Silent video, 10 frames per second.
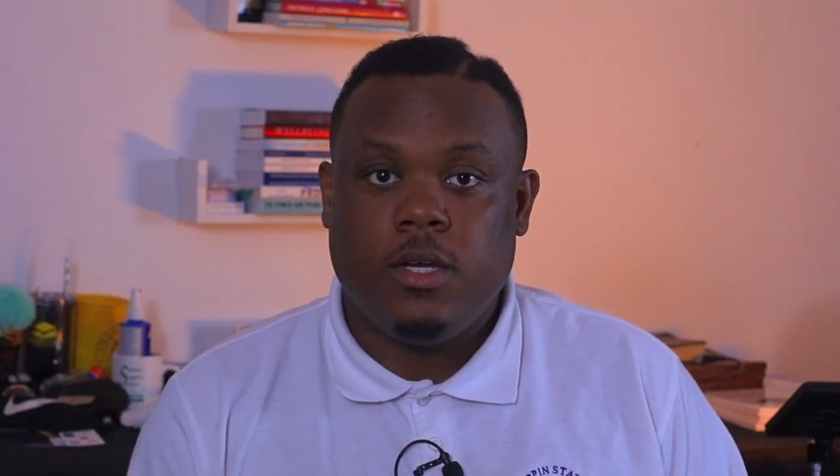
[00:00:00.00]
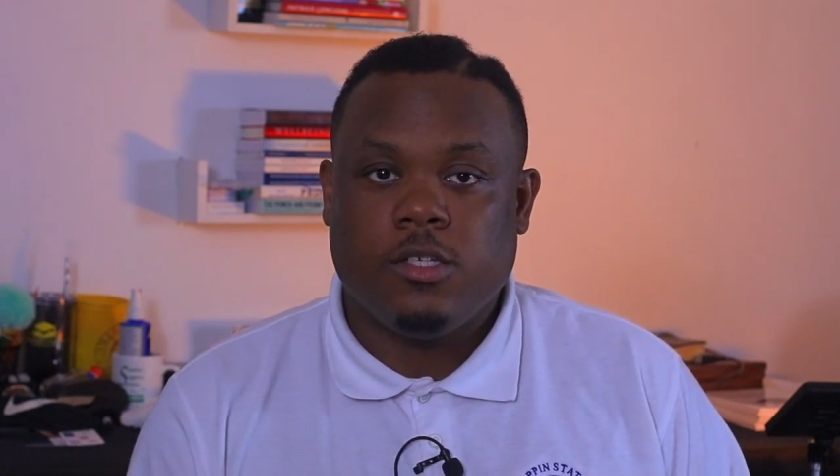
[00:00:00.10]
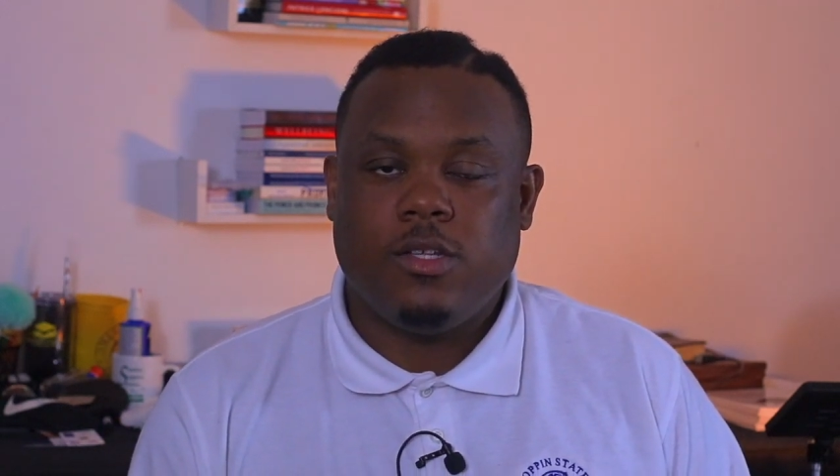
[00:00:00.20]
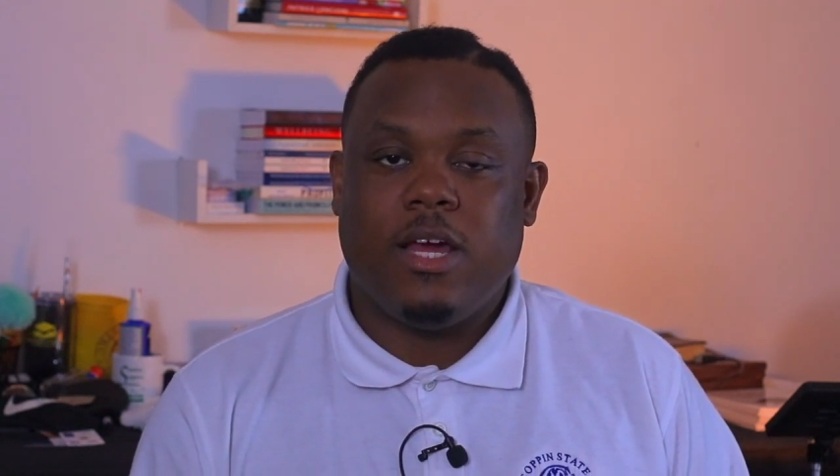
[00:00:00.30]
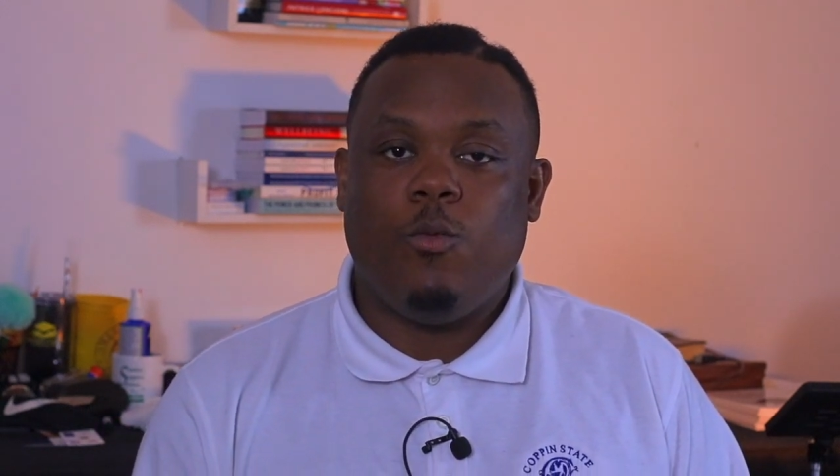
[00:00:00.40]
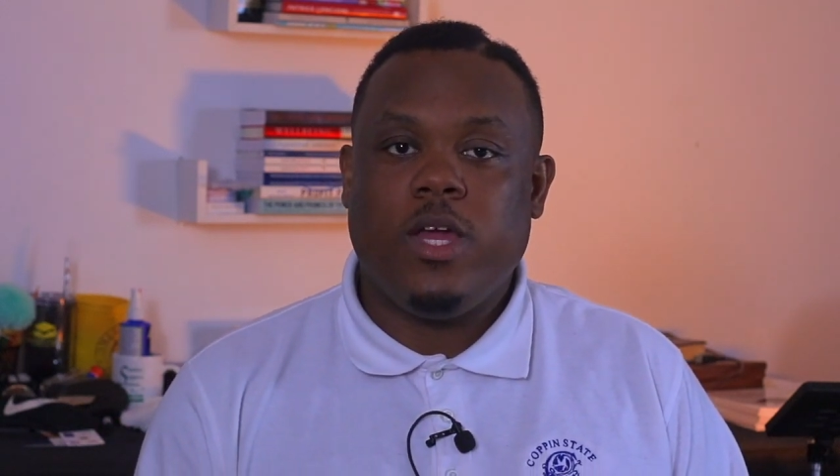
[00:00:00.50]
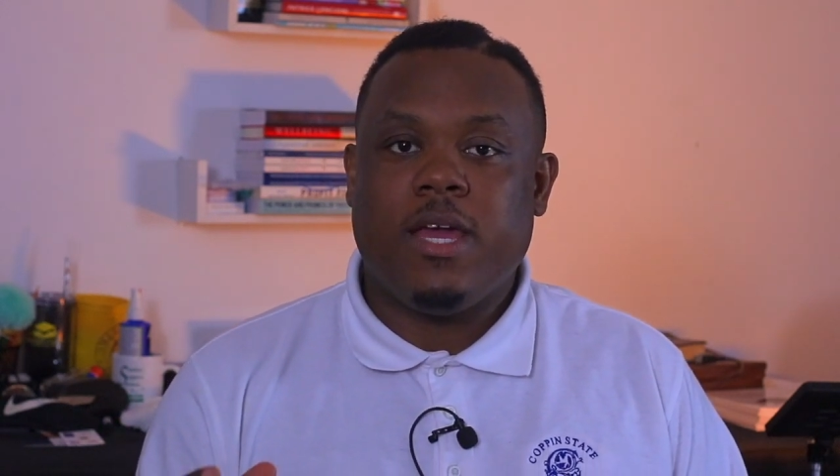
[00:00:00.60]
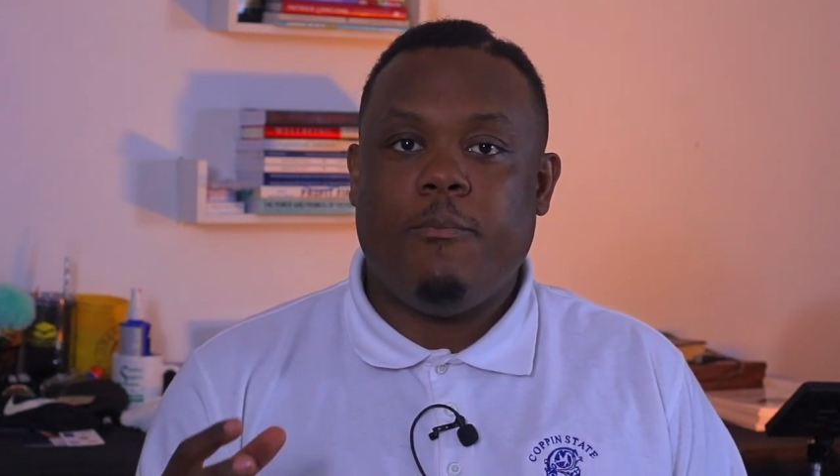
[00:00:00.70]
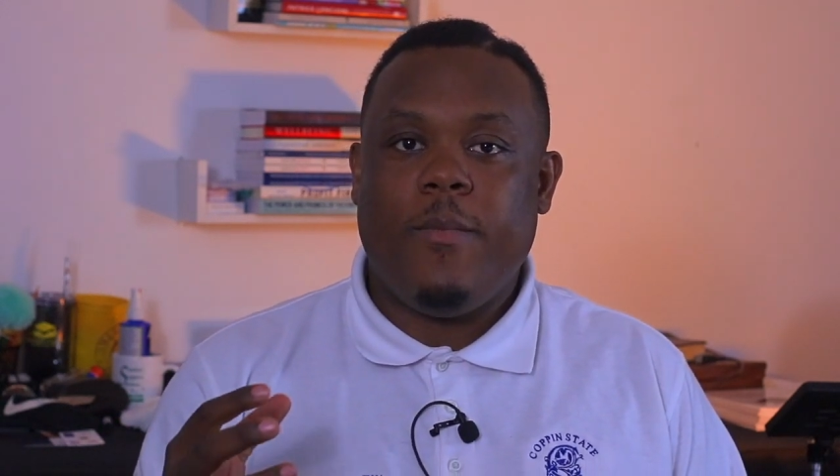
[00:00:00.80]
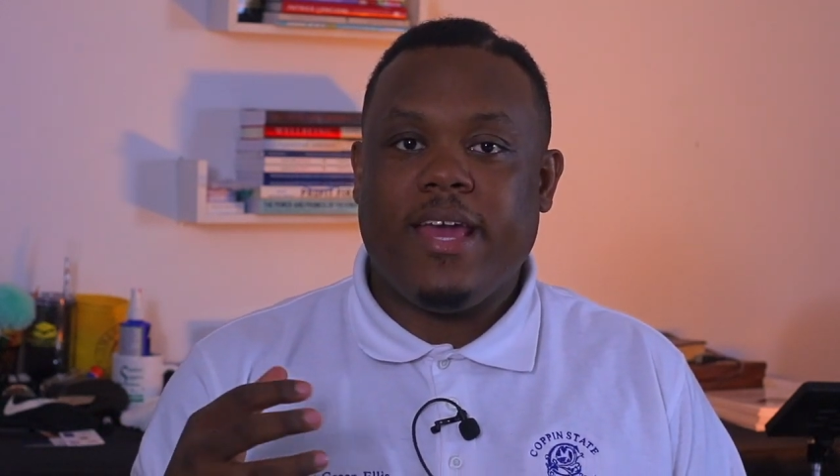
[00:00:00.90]
so that we
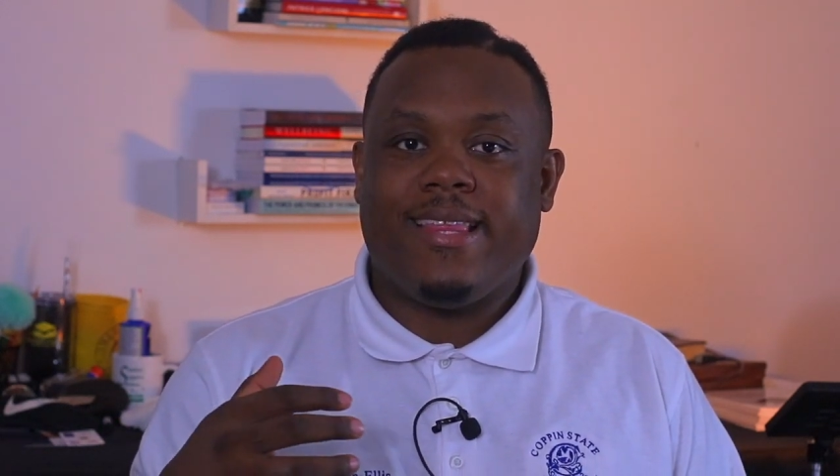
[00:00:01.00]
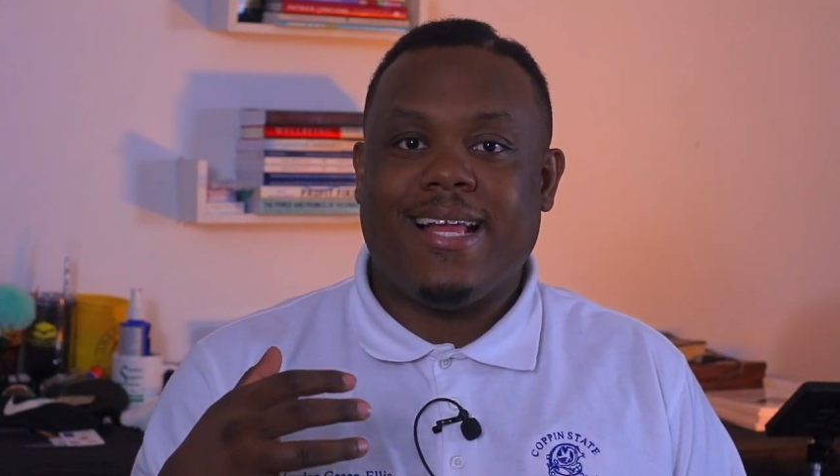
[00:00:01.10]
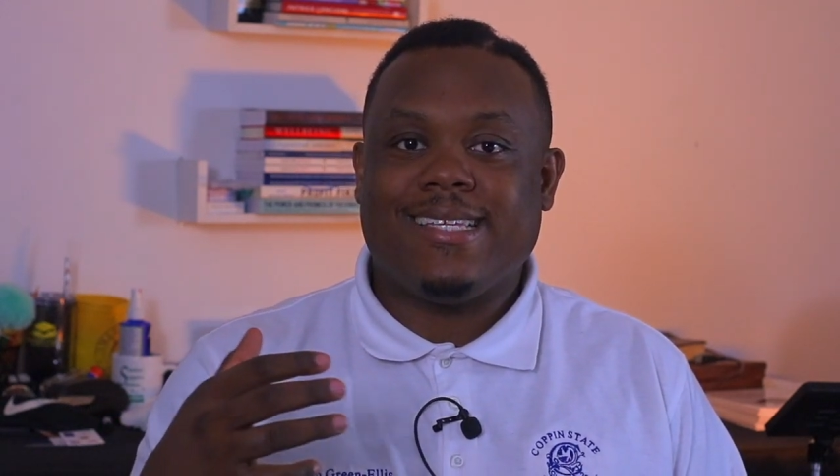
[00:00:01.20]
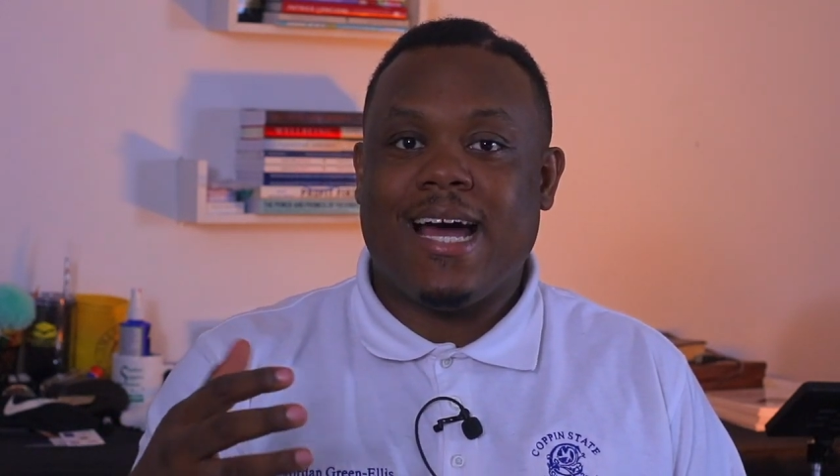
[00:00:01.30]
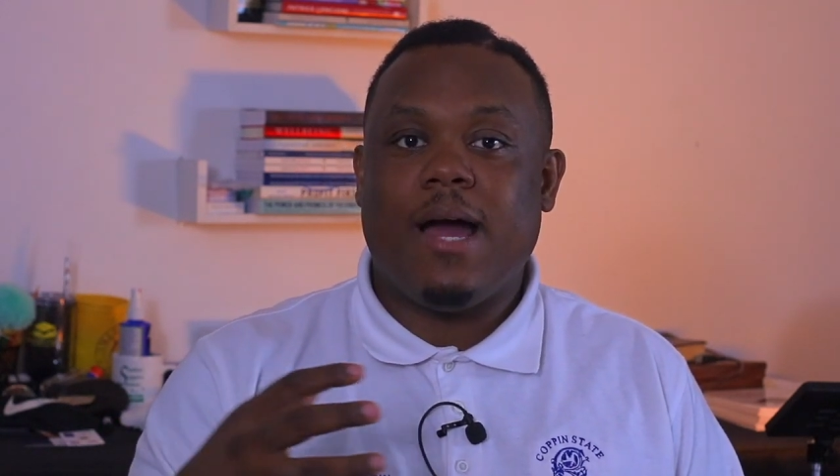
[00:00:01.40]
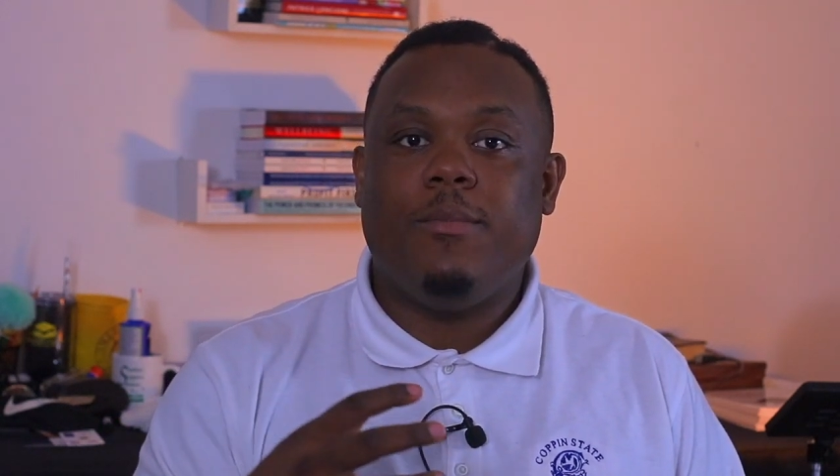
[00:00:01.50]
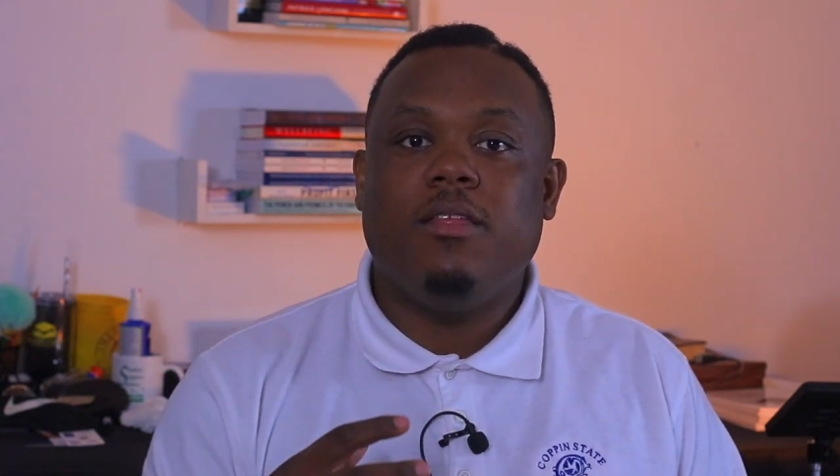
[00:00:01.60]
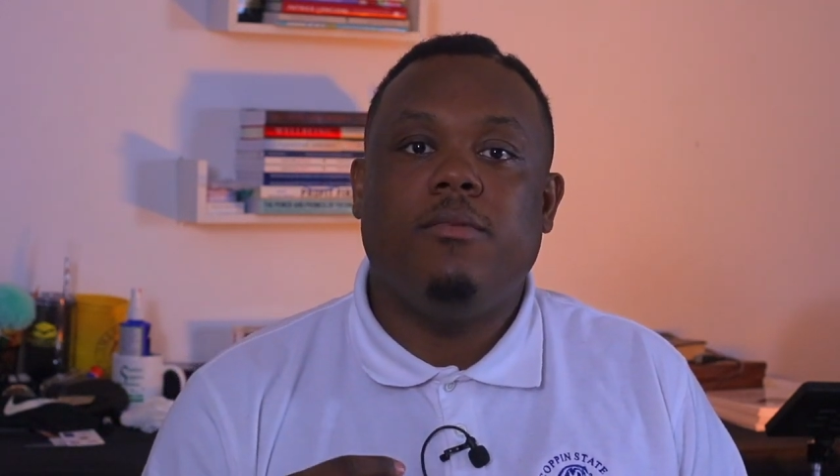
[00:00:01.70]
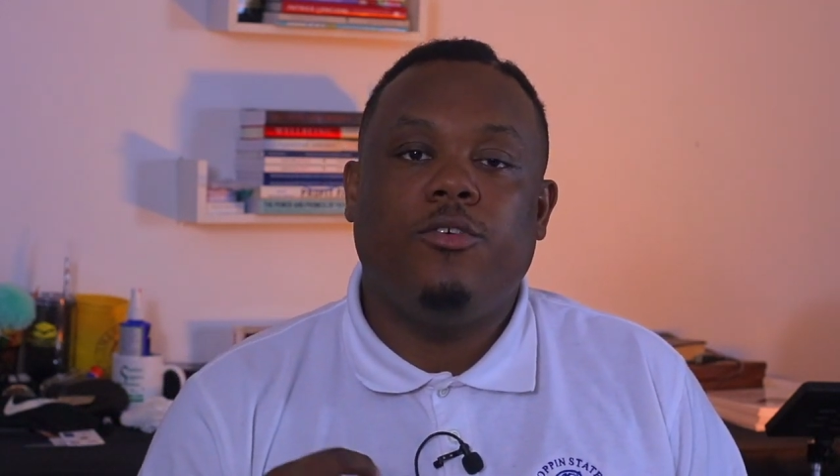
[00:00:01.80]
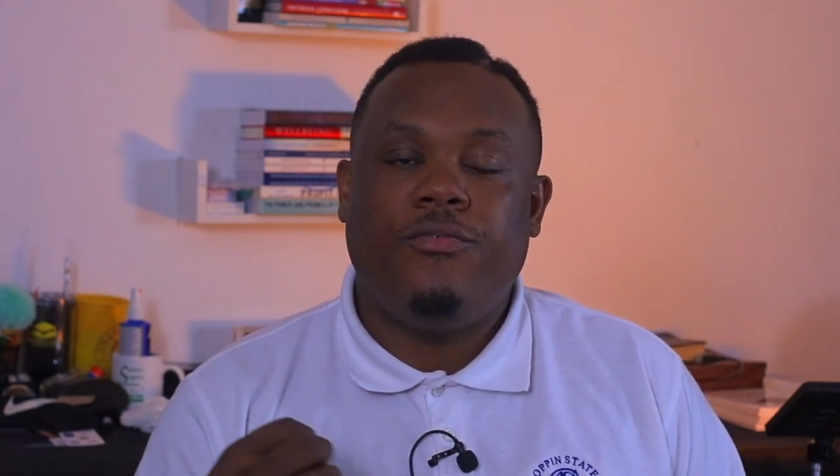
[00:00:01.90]
can make that time in
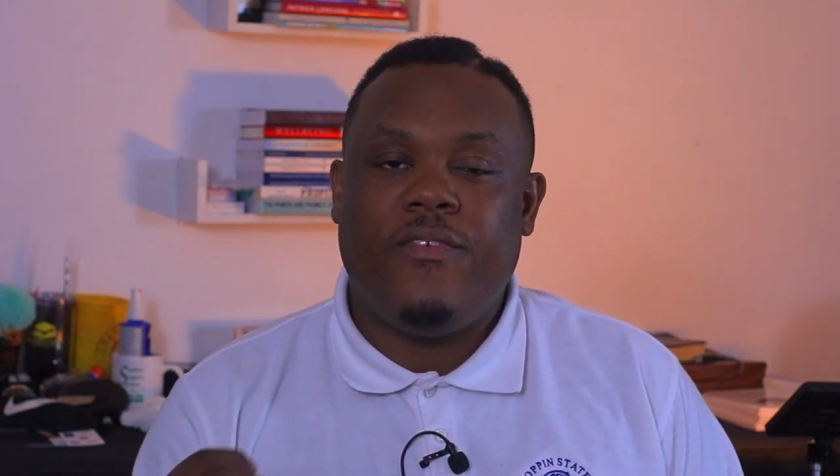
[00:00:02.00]
the middle